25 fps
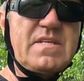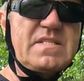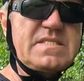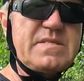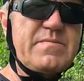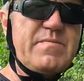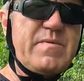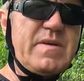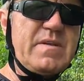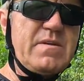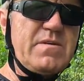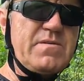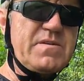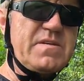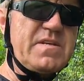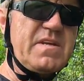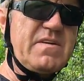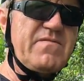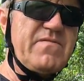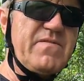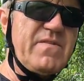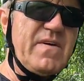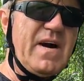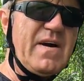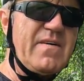It's been
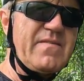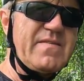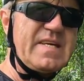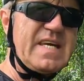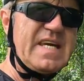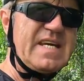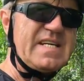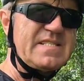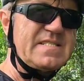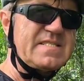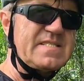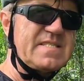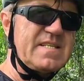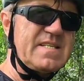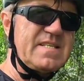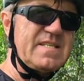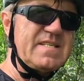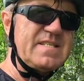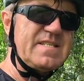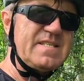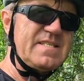already 5 years,